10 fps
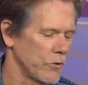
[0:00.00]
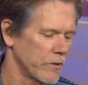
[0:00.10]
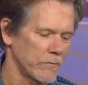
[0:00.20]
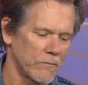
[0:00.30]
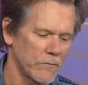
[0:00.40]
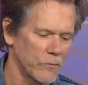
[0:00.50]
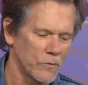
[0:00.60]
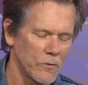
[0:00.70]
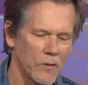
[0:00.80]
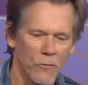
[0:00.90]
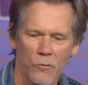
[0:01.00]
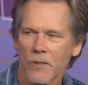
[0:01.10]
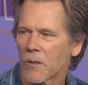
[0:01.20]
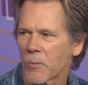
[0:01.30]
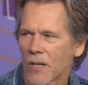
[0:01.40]
can read
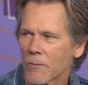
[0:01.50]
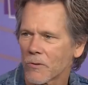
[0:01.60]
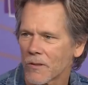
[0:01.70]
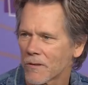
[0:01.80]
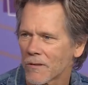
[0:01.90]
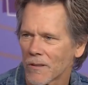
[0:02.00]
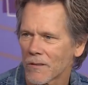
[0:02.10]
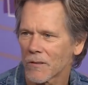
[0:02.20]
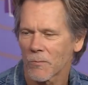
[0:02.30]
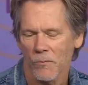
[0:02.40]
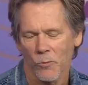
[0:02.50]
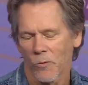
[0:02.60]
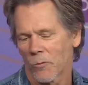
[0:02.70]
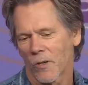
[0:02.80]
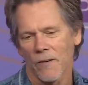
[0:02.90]
in the papers. It's
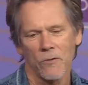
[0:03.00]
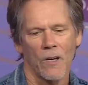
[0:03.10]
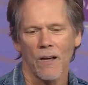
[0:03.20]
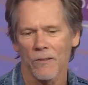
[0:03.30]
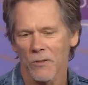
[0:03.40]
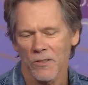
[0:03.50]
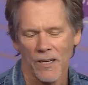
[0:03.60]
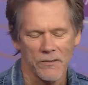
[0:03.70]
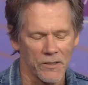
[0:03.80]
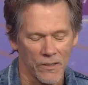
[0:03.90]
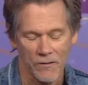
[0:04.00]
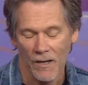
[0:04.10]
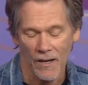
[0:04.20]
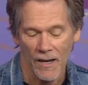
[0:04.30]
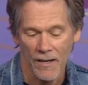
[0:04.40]
whatever knowledge is out there,
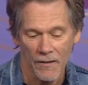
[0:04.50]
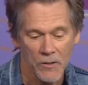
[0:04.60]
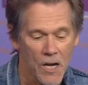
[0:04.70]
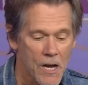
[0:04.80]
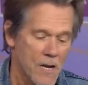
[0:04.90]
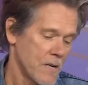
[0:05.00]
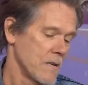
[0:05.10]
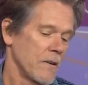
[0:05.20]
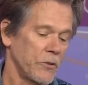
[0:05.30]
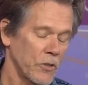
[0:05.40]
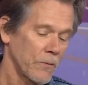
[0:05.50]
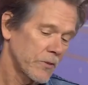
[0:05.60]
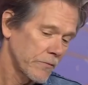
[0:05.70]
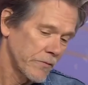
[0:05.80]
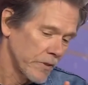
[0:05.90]
I have. In terms
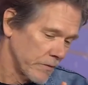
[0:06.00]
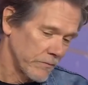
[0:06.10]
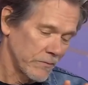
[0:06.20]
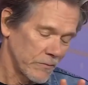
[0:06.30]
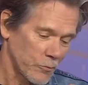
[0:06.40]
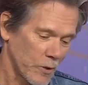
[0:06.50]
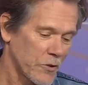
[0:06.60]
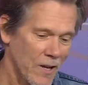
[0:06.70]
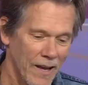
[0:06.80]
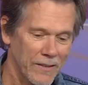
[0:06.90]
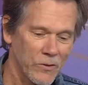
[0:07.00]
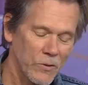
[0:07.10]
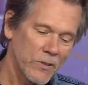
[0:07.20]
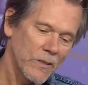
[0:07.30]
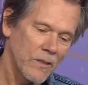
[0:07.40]
of the rich
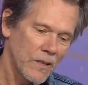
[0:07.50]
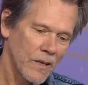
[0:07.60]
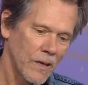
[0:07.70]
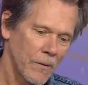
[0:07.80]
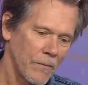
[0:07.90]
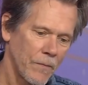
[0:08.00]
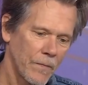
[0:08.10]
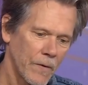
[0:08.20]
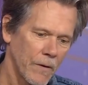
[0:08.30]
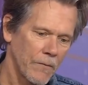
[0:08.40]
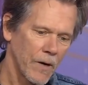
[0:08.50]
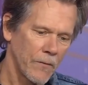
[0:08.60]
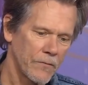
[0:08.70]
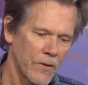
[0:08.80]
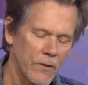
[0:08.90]
actors, a
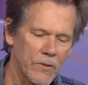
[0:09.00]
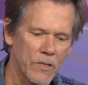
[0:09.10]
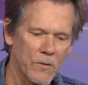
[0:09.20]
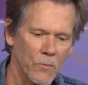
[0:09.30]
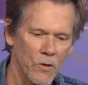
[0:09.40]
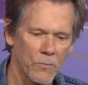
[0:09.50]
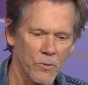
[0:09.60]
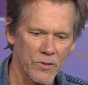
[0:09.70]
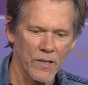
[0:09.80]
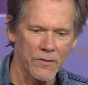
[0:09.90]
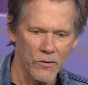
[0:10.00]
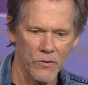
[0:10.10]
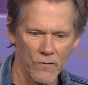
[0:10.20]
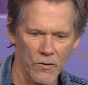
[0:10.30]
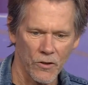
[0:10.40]
very small percentage
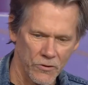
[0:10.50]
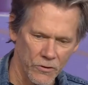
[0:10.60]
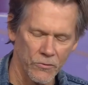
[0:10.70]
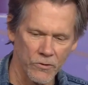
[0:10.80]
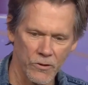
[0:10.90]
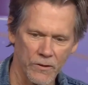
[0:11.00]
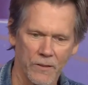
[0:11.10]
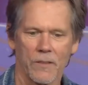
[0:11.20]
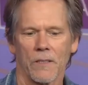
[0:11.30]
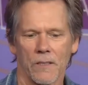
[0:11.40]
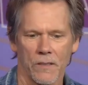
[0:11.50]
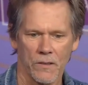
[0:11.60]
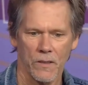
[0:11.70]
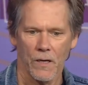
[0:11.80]
of our union is